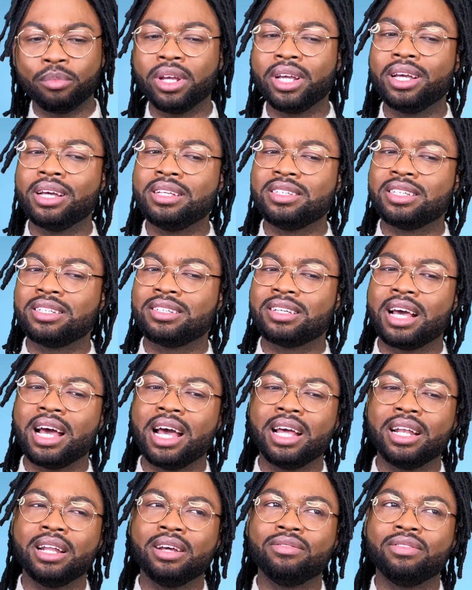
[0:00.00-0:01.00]
because it's
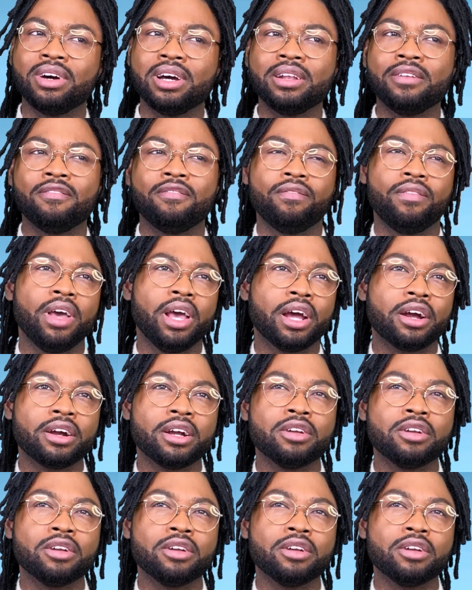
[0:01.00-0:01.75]
kind of unfair.